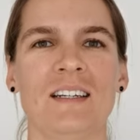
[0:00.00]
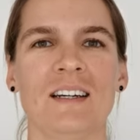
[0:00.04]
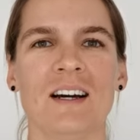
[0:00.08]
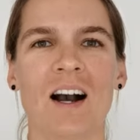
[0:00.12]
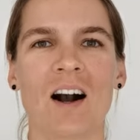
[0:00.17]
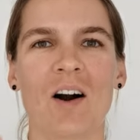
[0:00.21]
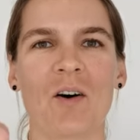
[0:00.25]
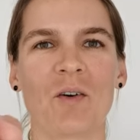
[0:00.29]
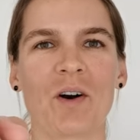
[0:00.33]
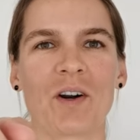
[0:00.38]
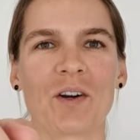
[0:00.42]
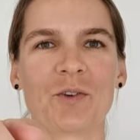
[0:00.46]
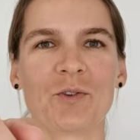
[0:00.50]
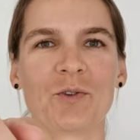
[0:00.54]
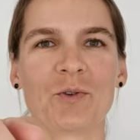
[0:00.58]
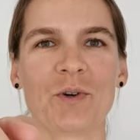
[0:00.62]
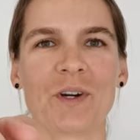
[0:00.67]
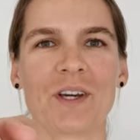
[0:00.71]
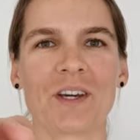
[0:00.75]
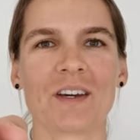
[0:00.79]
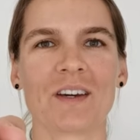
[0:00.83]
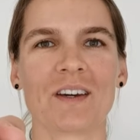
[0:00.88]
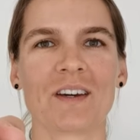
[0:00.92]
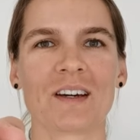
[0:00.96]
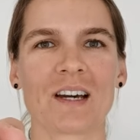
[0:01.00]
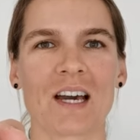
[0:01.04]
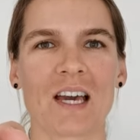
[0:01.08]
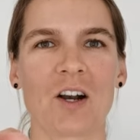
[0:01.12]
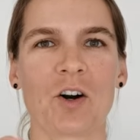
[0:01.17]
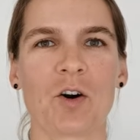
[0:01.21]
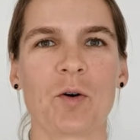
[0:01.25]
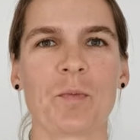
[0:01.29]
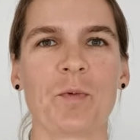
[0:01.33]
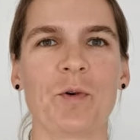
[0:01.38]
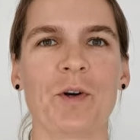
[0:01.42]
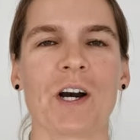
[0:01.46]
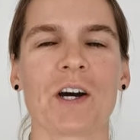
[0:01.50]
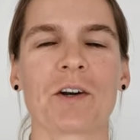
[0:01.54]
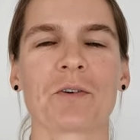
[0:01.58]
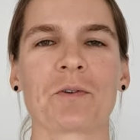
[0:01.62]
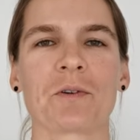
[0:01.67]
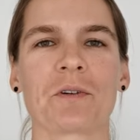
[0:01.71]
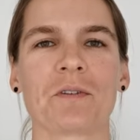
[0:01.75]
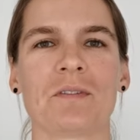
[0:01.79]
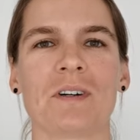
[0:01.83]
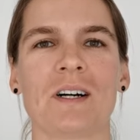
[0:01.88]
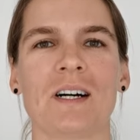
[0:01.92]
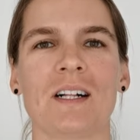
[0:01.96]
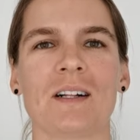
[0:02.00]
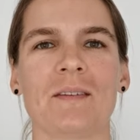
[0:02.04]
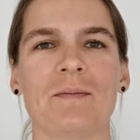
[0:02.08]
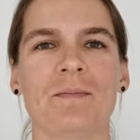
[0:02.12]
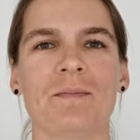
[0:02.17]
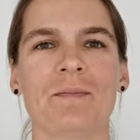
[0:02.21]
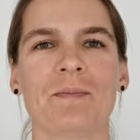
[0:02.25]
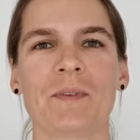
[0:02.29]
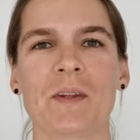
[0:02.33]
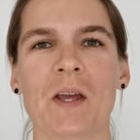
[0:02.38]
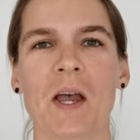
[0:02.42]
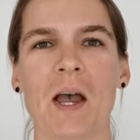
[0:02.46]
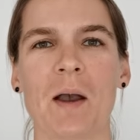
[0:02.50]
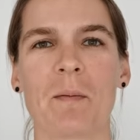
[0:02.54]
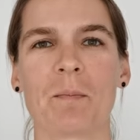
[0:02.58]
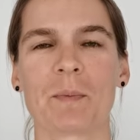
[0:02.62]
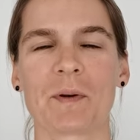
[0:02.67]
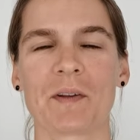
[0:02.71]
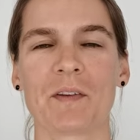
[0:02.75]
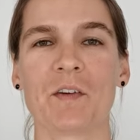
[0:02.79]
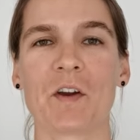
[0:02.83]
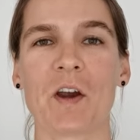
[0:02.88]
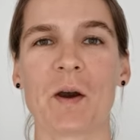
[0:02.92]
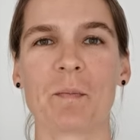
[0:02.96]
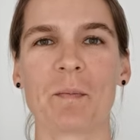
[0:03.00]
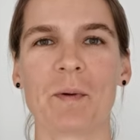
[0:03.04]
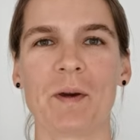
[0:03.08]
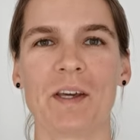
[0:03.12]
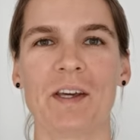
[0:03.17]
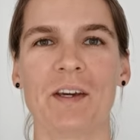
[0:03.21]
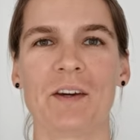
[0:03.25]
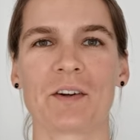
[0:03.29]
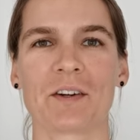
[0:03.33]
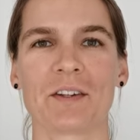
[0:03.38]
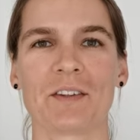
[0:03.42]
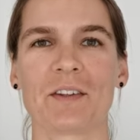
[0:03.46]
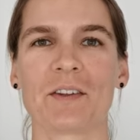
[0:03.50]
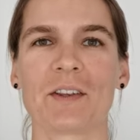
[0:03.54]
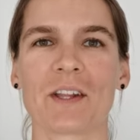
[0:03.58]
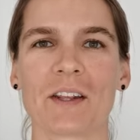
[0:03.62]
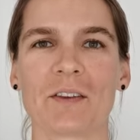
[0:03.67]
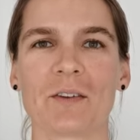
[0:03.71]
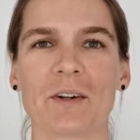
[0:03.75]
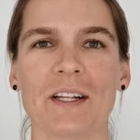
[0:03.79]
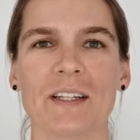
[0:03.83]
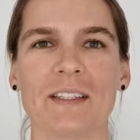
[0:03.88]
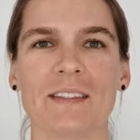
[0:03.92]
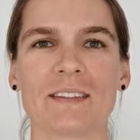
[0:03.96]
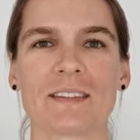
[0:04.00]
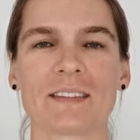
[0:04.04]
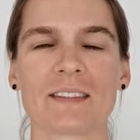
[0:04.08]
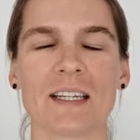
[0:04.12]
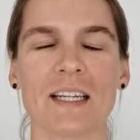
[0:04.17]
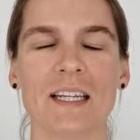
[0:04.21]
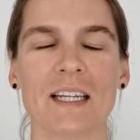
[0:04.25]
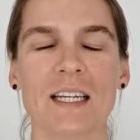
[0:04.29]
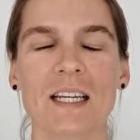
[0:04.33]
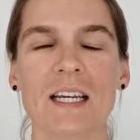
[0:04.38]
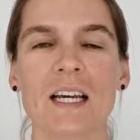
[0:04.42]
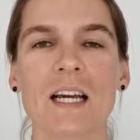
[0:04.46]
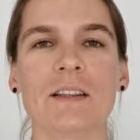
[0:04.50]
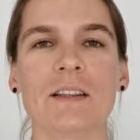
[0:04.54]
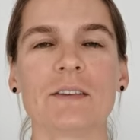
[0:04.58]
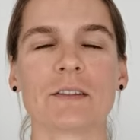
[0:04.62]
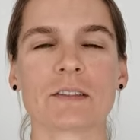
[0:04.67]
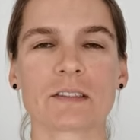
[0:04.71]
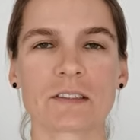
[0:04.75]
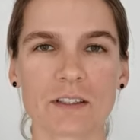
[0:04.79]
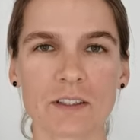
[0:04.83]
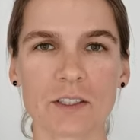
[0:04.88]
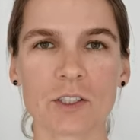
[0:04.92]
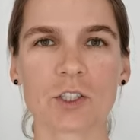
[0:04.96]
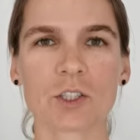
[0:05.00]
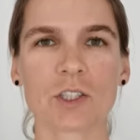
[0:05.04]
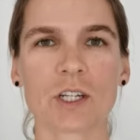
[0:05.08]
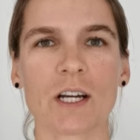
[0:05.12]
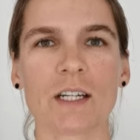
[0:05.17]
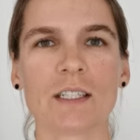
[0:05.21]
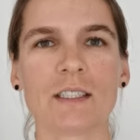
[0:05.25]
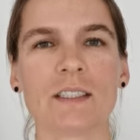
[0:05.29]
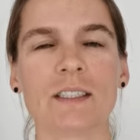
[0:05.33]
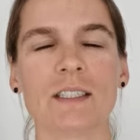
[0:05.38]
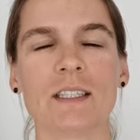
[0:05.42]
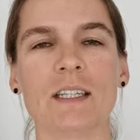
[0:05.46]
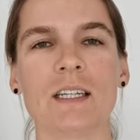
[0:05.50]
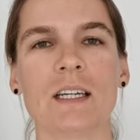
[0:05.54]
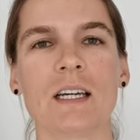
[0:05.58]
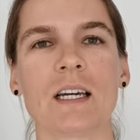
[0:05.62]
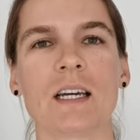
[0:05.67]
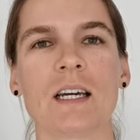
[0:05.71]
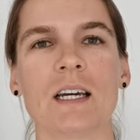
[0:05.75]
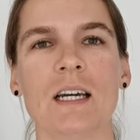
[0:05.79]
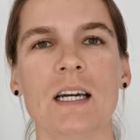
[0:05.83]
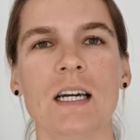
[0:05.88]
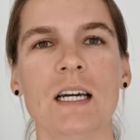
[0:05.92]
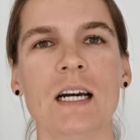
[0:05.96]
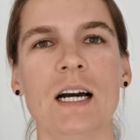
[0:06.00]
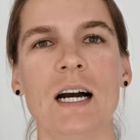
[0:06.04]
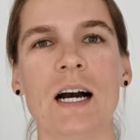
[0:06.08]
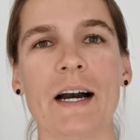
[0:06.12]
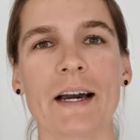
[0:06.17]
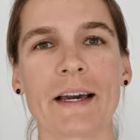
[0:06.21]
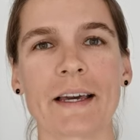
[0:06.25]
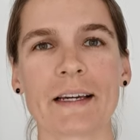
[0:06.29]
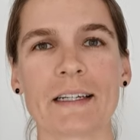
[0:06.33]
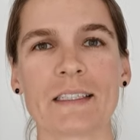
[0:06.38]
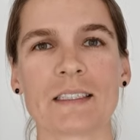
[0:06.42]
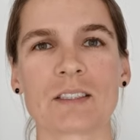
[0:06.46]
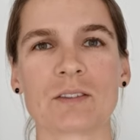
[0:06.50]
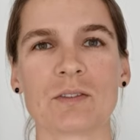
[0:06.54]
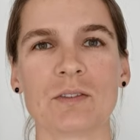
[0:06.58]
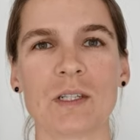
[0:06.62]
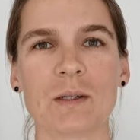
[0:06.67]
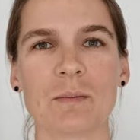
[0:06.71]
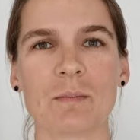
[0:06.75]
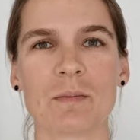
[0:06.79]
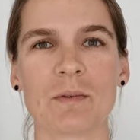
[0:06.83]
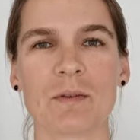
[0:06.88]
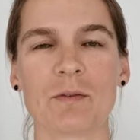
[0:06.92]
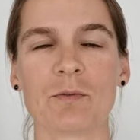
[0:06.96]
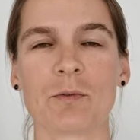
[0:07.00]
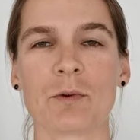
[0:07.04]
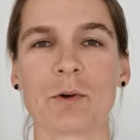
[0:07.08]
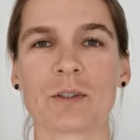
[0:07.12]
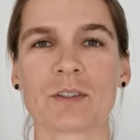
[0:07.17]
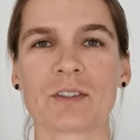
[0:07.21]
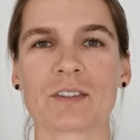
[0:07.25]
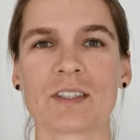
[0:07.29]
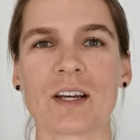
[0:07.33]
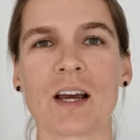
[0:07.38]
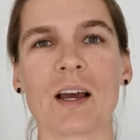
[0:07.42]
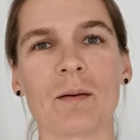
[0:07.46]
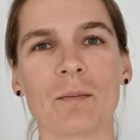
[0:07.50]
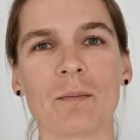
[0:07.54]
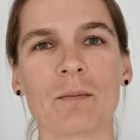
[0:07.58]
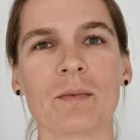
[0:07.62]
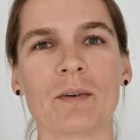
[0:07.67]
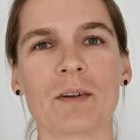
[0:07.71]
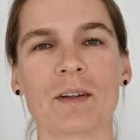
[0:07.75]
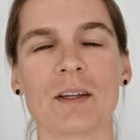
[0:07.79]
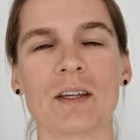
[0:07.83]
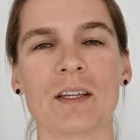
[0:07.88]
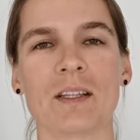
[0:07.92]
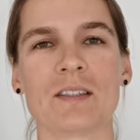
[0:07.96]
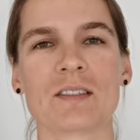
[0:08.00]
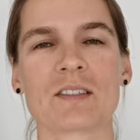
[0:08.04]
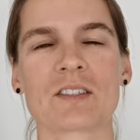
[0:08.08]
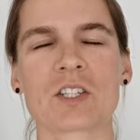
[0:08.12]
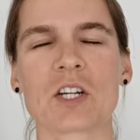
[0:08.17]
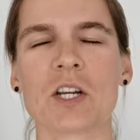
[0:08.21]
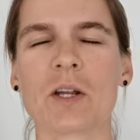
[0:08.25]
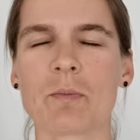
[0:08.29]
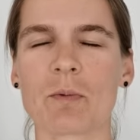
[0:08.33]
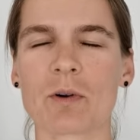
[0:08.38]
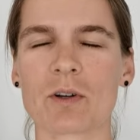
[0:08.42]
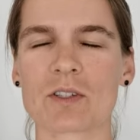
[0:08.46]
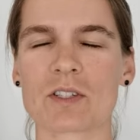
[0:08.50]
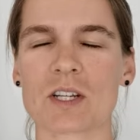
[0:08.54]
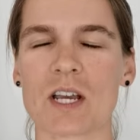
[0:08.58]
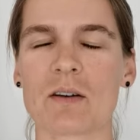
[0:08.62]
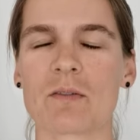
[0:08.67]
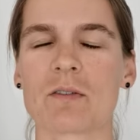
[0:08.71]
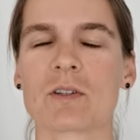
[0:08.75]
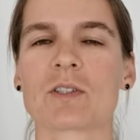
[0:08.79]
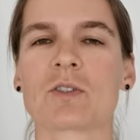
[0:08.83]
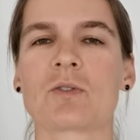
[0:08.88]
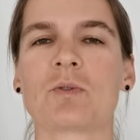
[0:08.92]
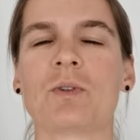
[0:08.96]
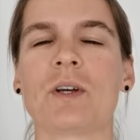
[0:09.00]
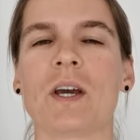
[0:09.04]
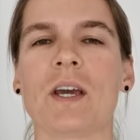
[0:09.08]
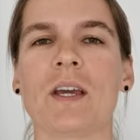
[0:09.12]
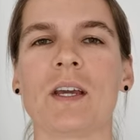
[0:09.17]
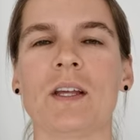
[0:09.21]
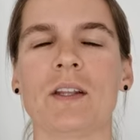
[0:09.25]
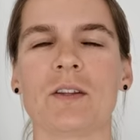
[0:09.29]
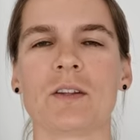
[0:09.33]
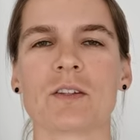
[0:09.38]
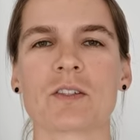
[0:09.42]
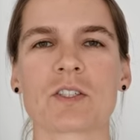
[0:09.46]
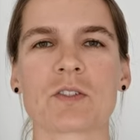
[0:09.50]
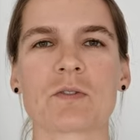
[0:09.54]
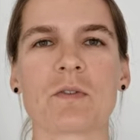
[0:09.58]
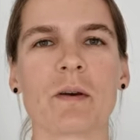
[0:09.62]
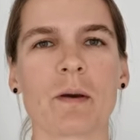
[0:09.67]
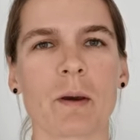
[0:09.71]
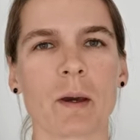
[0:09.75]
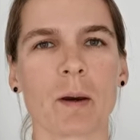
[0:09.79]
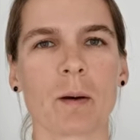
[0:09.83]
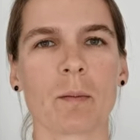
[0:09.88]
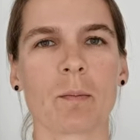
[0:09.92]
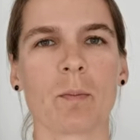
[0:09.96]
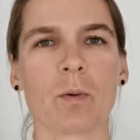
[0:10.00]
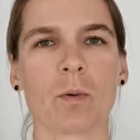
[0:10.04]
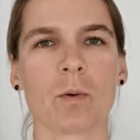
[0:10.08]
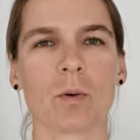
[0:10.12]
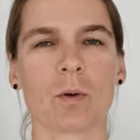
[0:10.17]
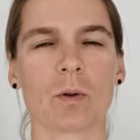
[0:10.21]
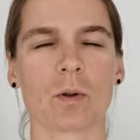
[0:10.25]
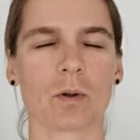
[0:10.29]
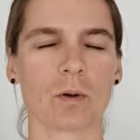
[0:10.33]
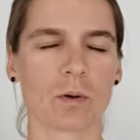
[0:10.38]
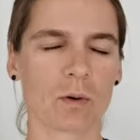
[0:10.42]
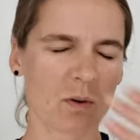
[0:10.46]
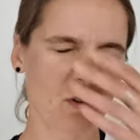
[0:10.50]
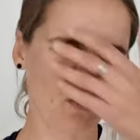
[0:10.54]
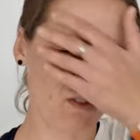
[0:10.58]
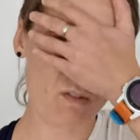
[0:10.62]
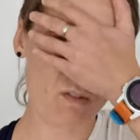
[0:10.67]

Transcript: How are you doing? I hope you are all well. I'm pretty happy here in the Netherlands. The sun is shining, I can swim. First time in 3 months I was today in the swimming pool.